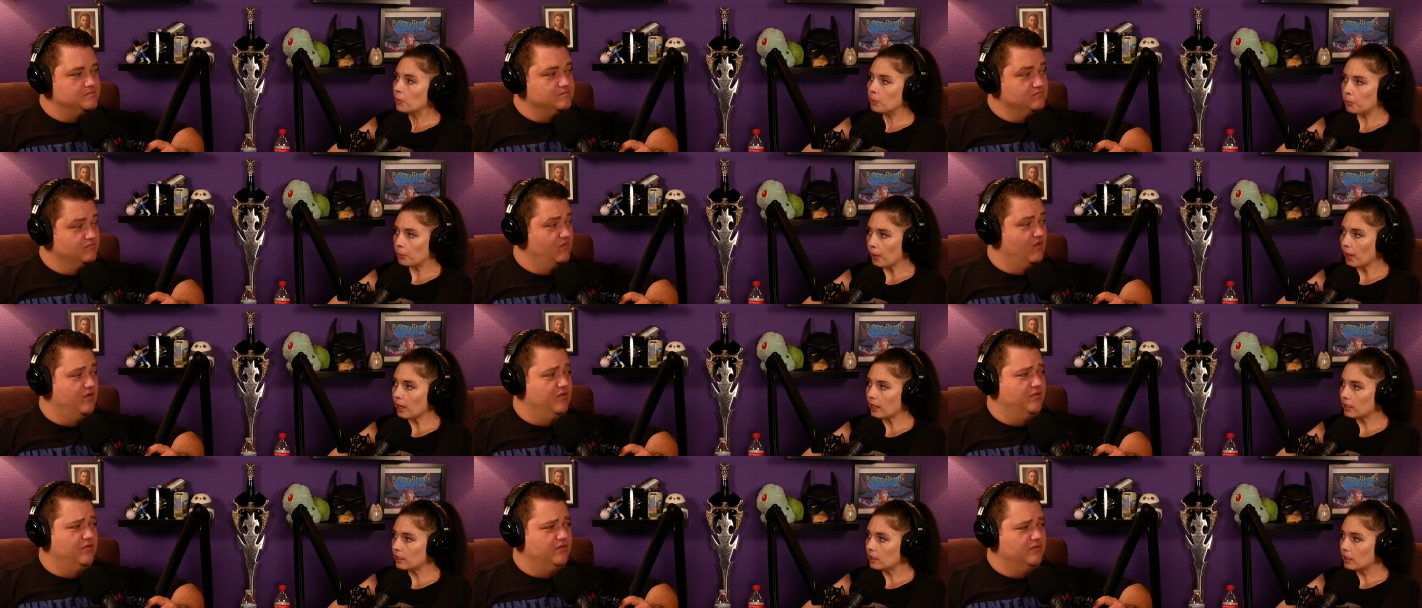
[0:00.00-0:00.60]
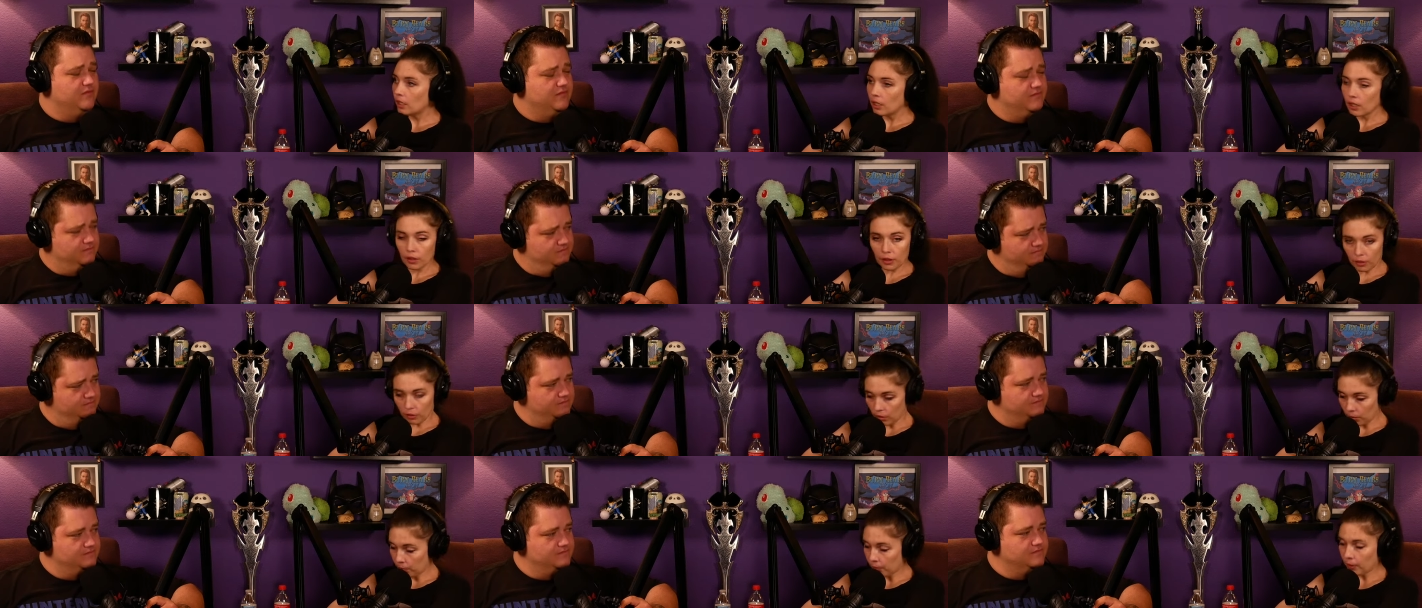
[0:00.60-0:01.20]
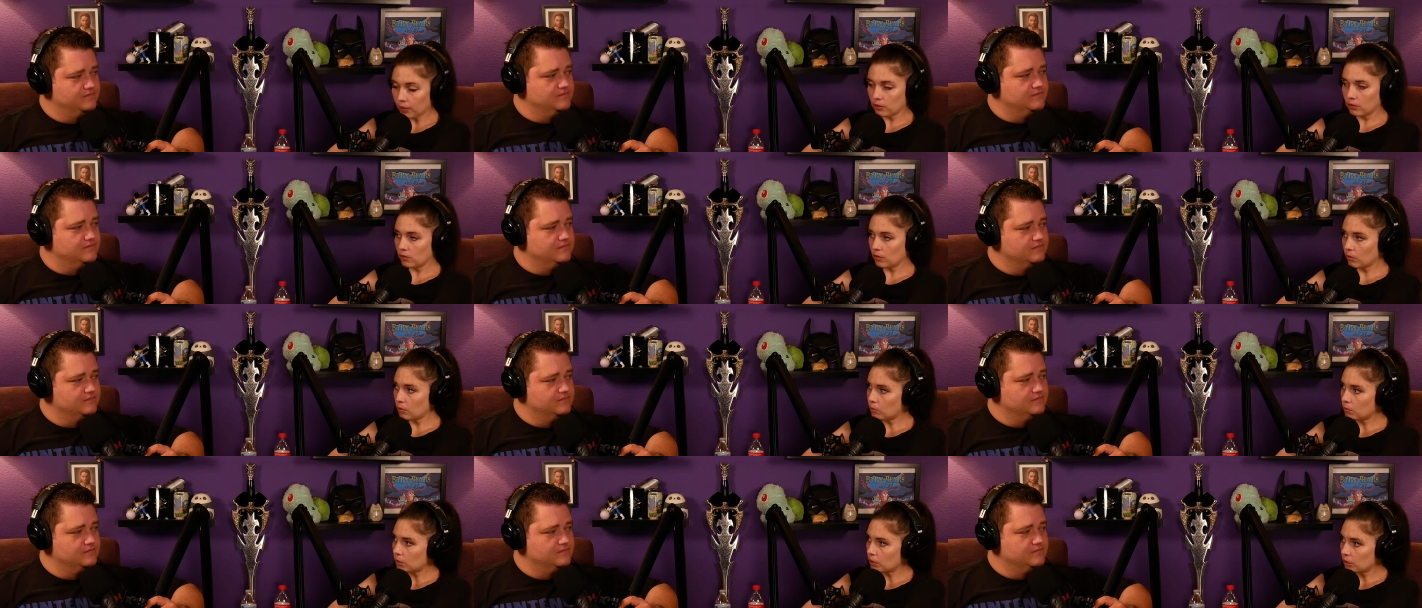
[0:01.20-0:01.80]
Speaker 1: But Ooh. there are parts of the
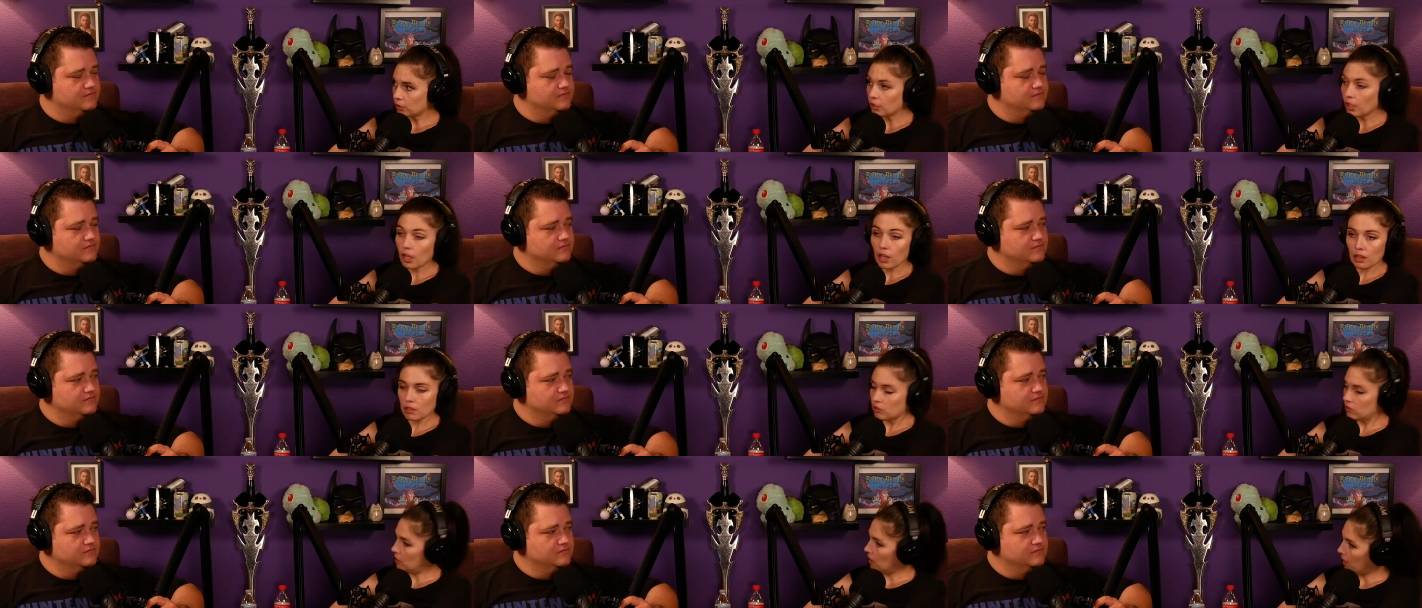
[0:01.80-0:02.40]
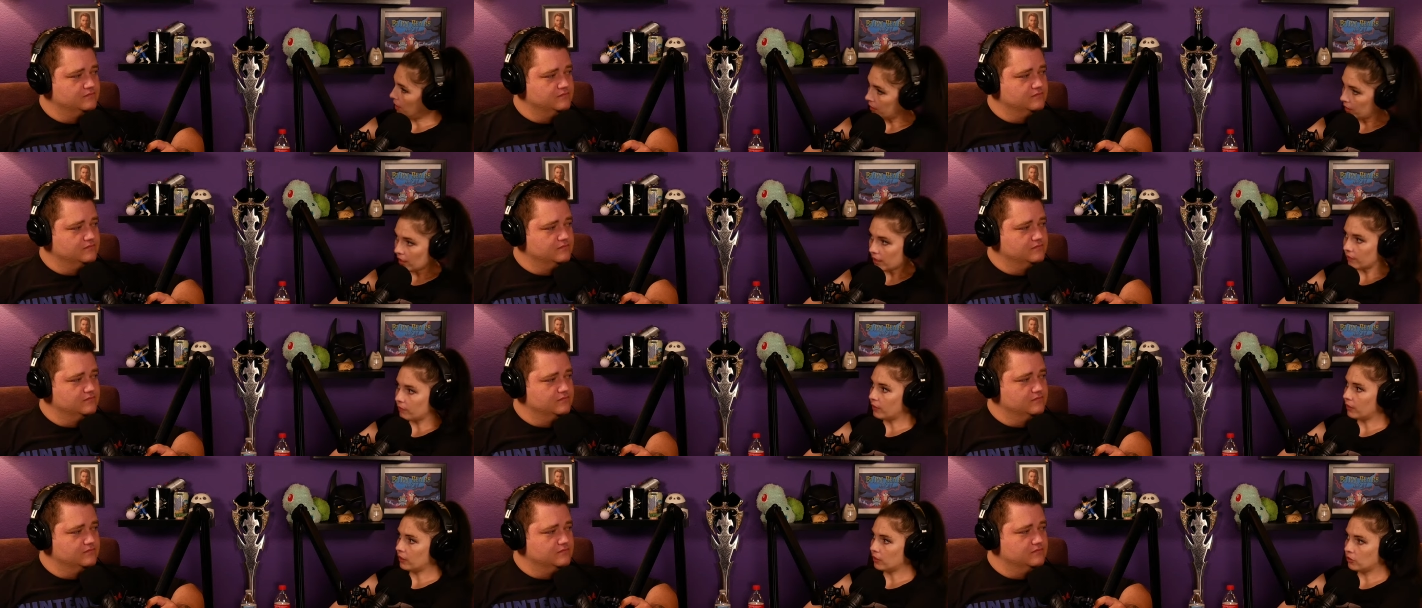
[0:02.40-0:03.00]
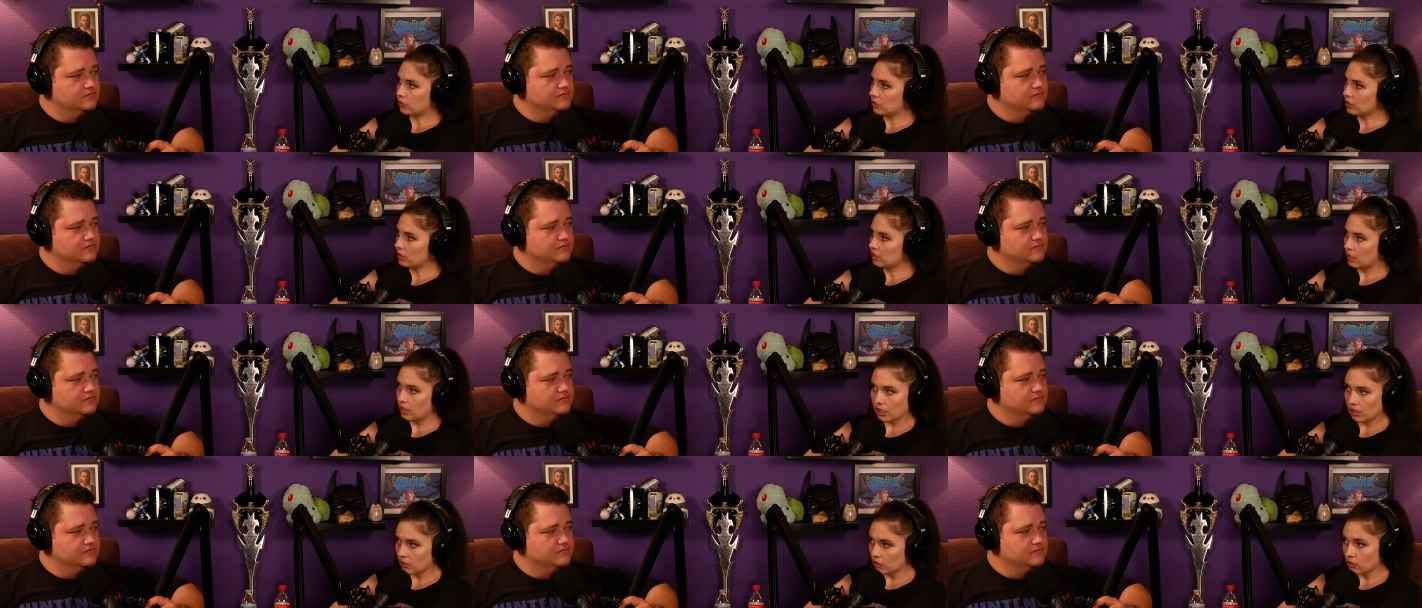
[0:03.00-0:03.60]
world there's not a lot of
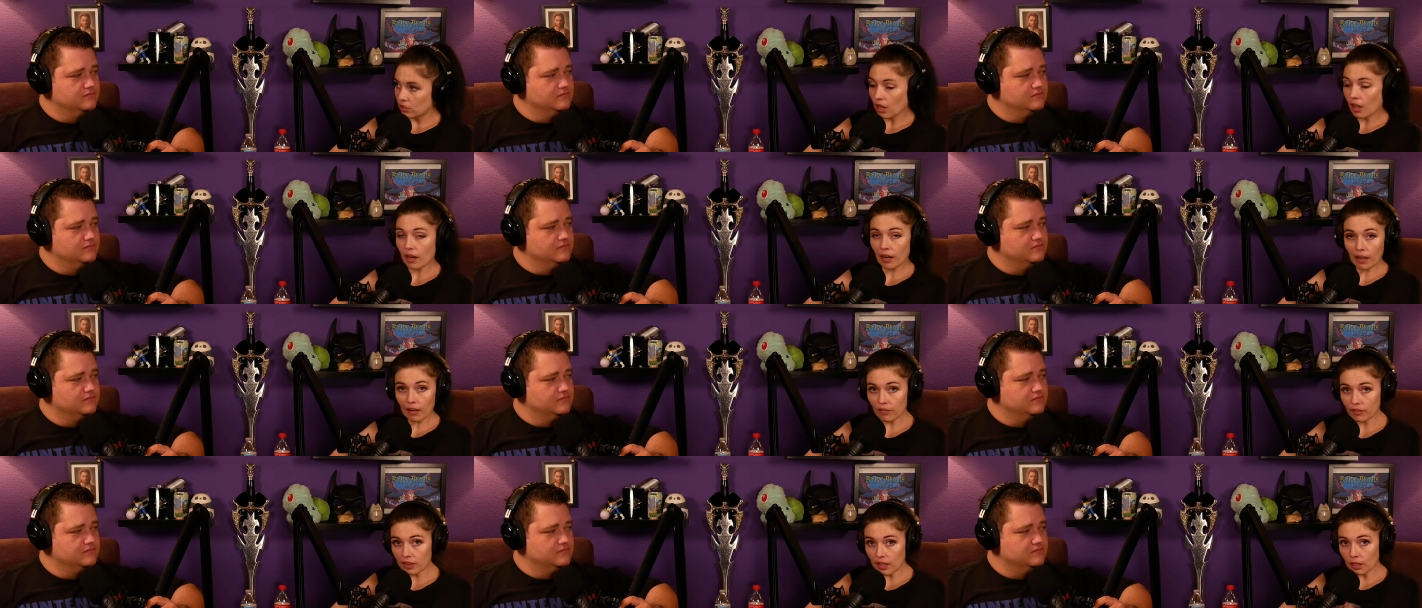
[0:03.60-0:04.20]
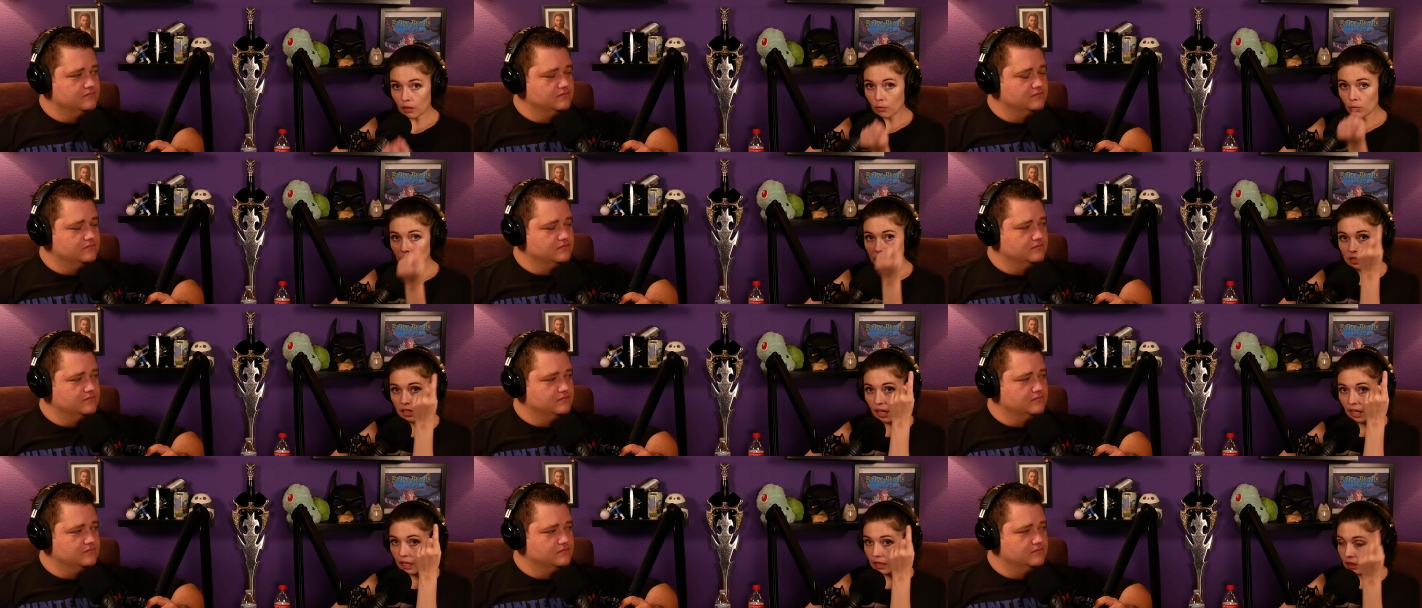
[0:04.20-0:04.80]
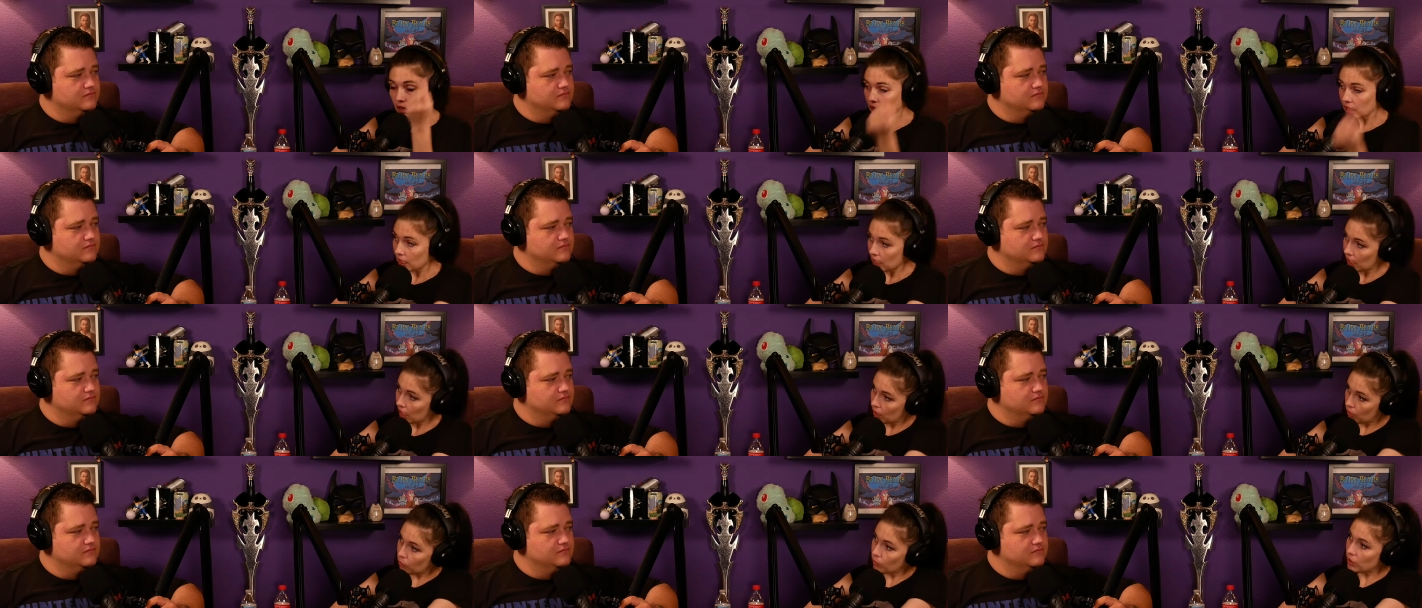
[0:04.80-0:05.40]
electricity. There's not if there was a
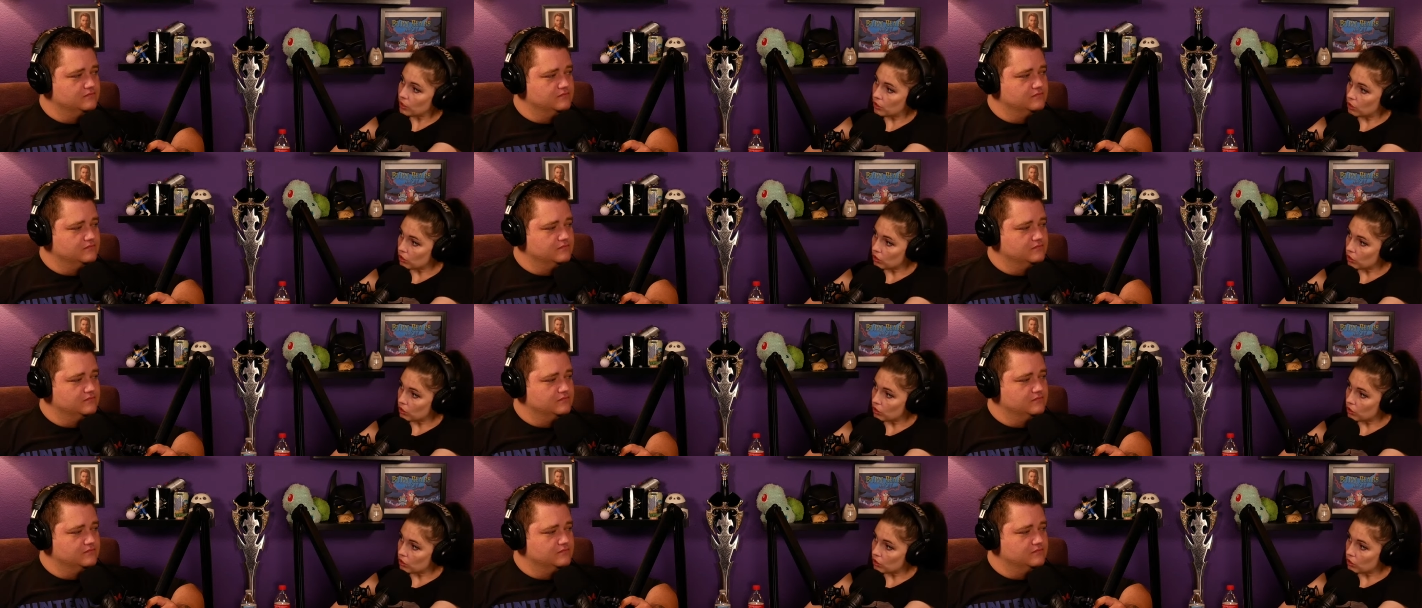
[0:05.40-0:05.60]
liquid